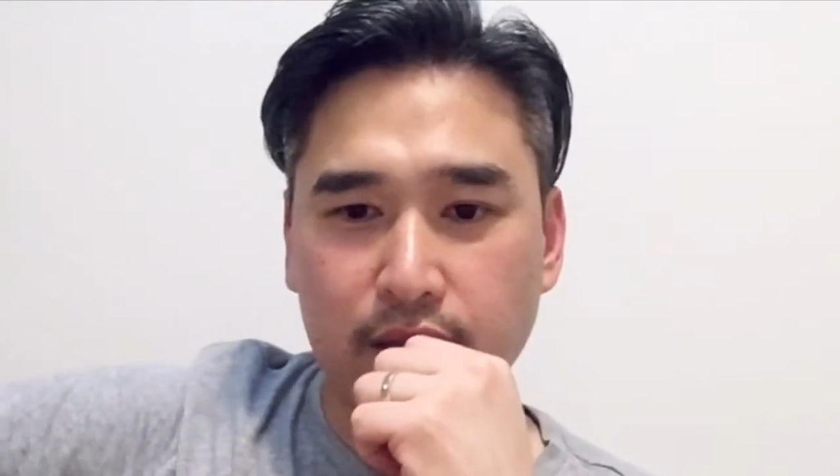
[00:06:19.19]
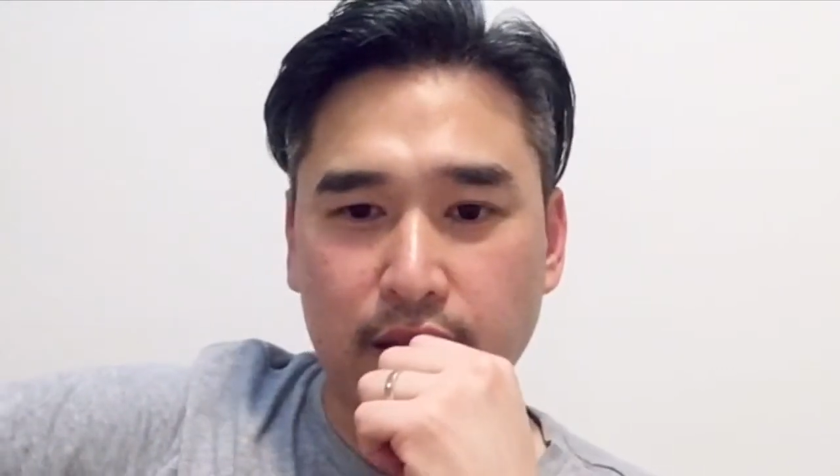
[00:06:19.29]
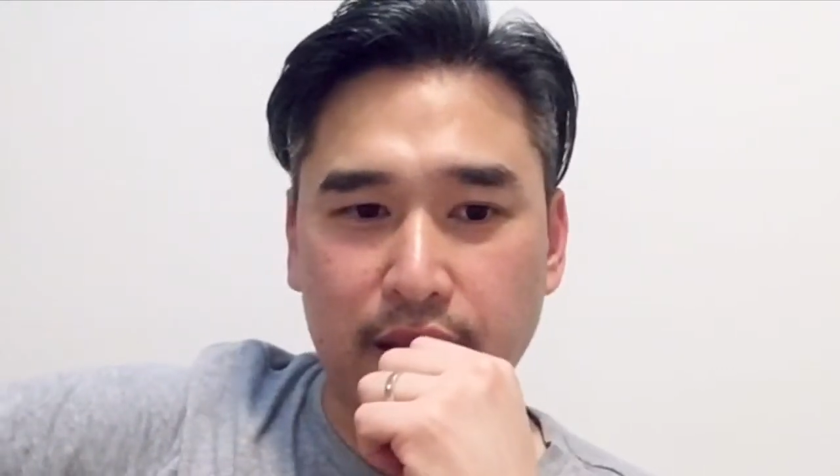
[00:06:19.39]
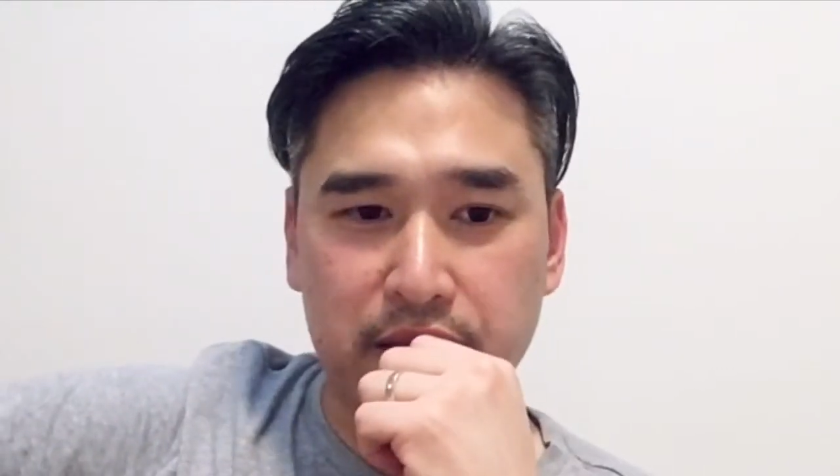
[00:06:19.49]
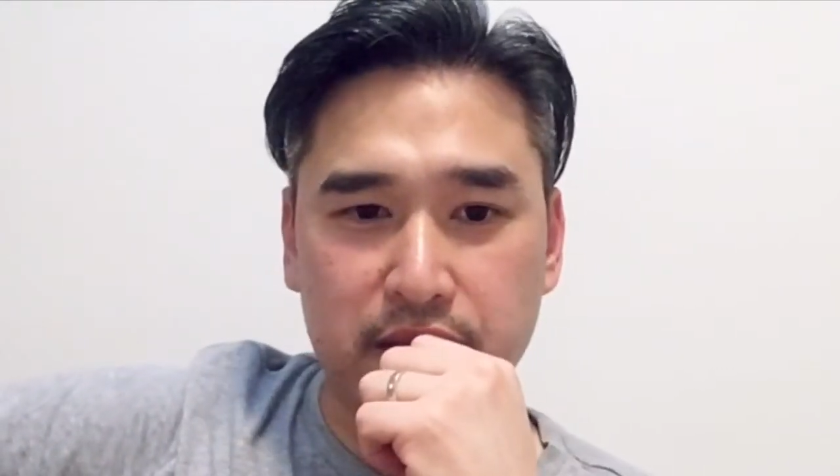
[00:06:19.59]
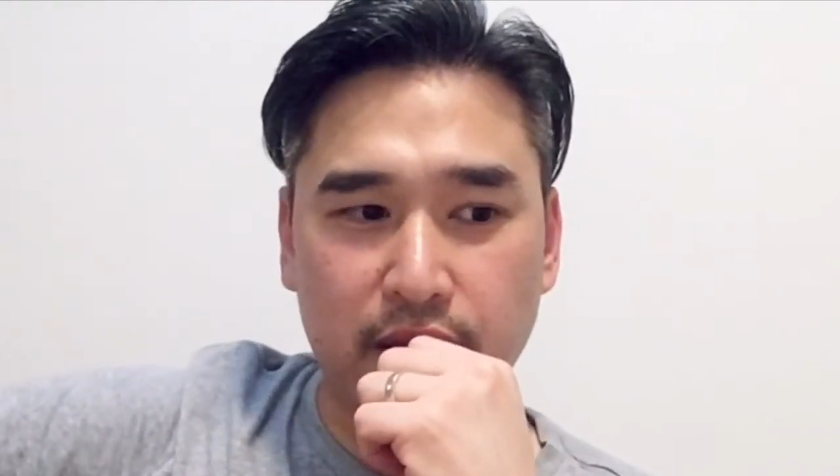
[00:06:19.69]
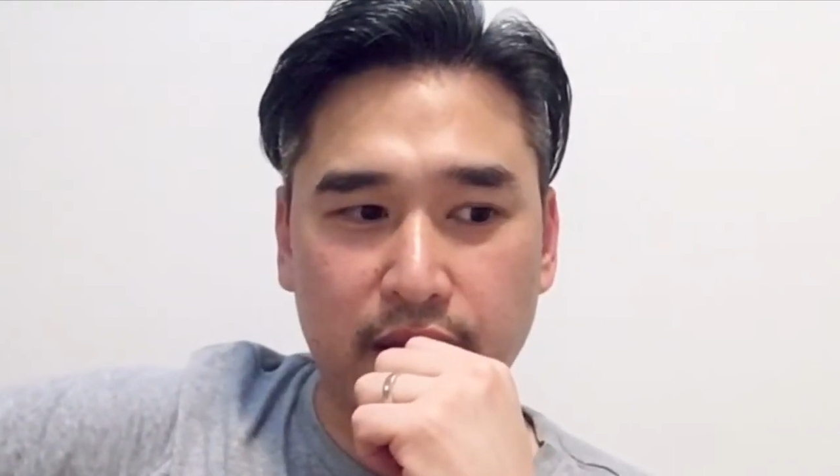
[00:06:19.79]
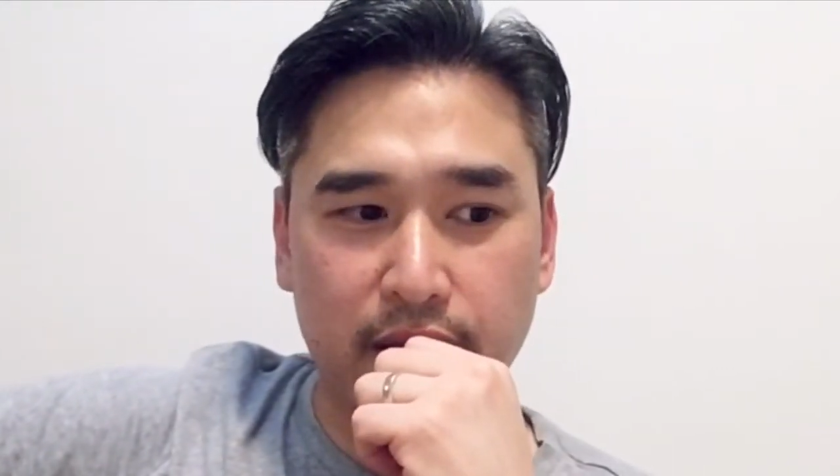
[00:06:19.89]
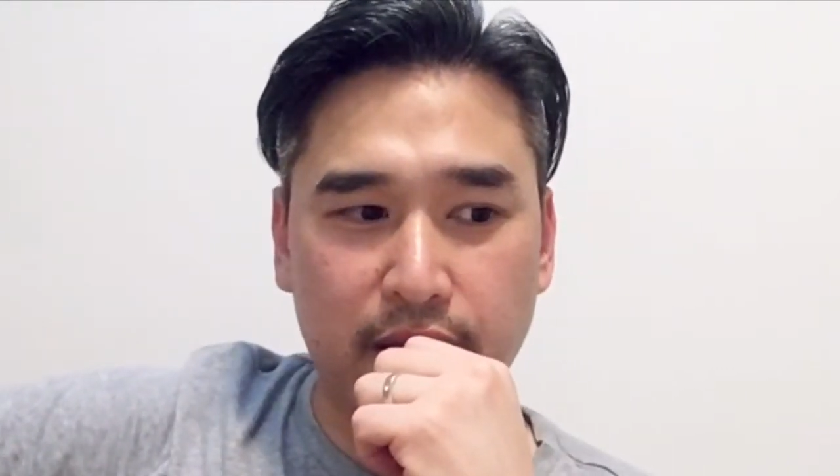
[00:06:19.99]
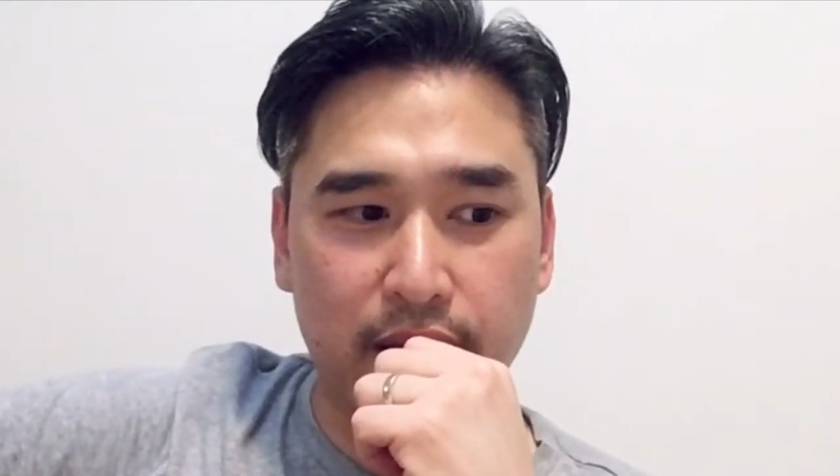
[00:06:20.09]
Let's
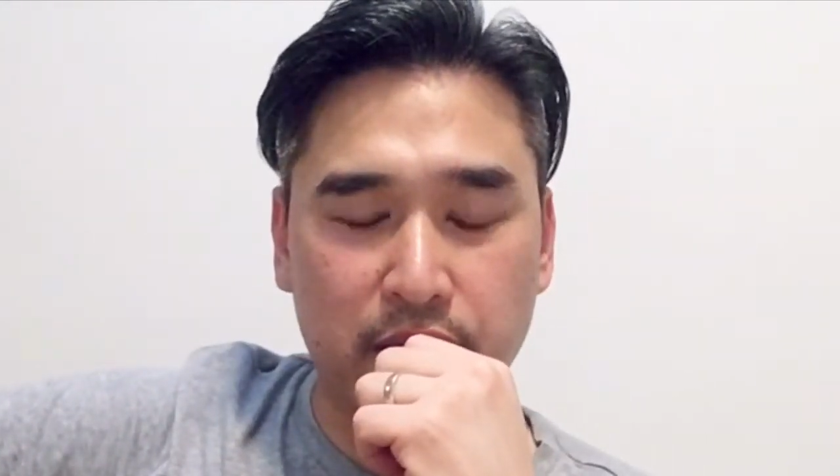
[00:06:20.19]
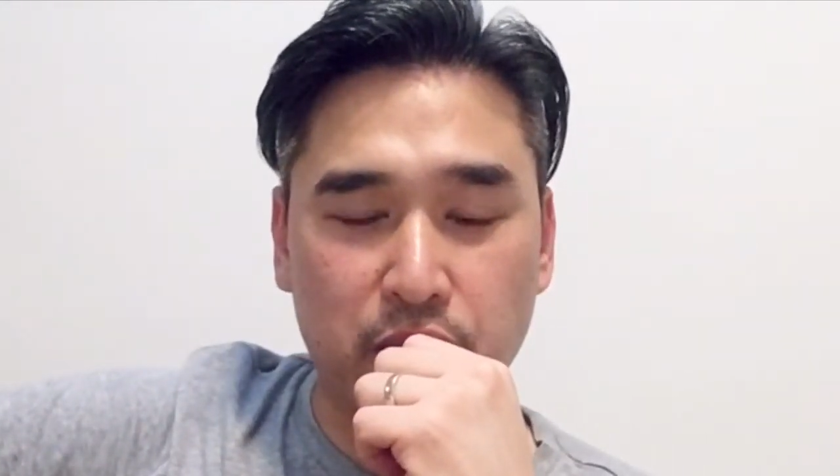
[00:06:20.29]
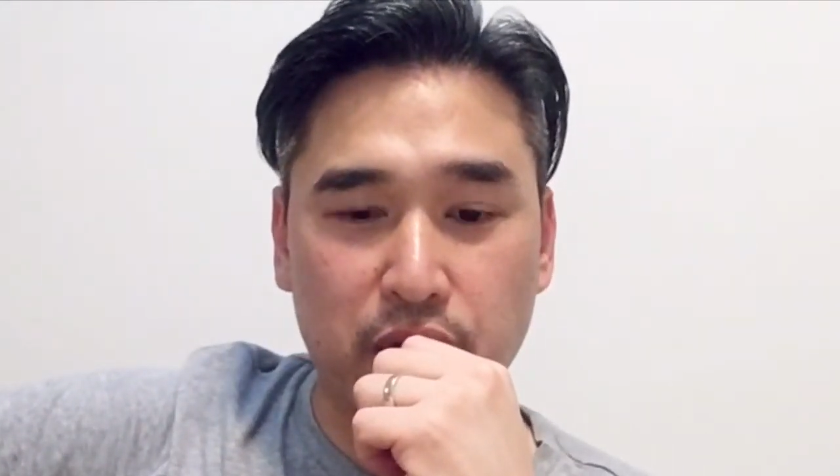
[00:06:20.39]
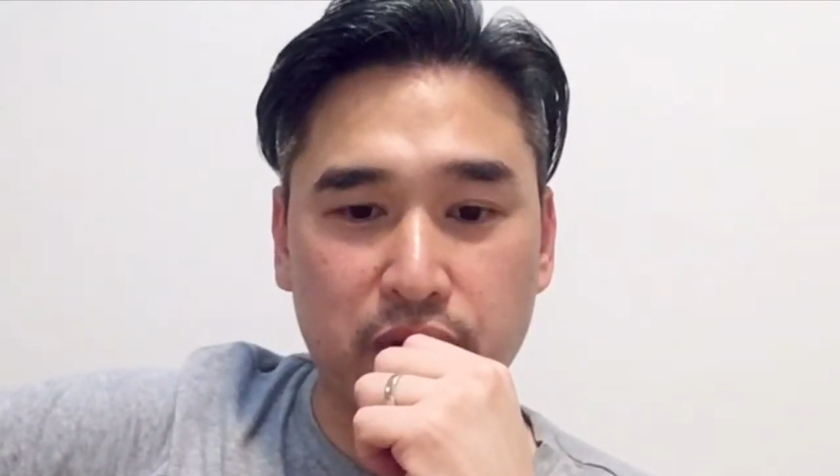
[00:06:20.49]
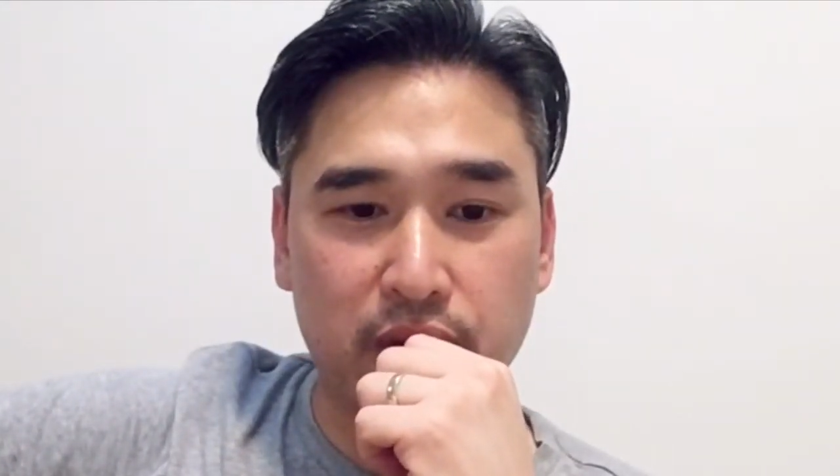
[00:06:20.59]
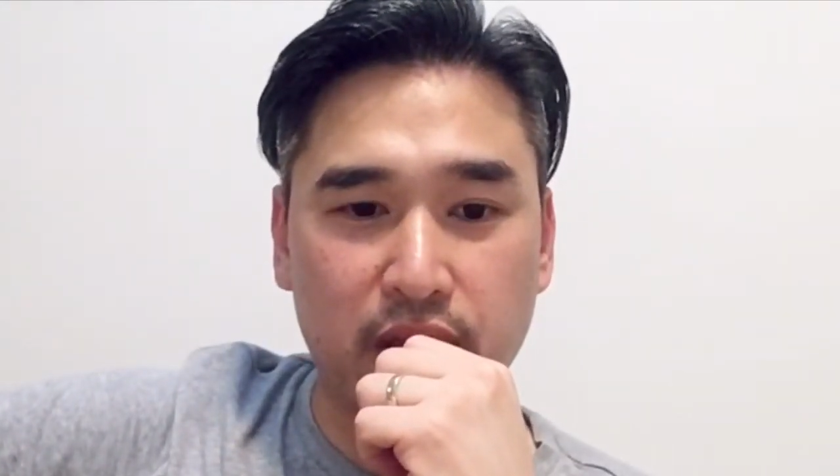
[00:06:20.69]
say now we're in the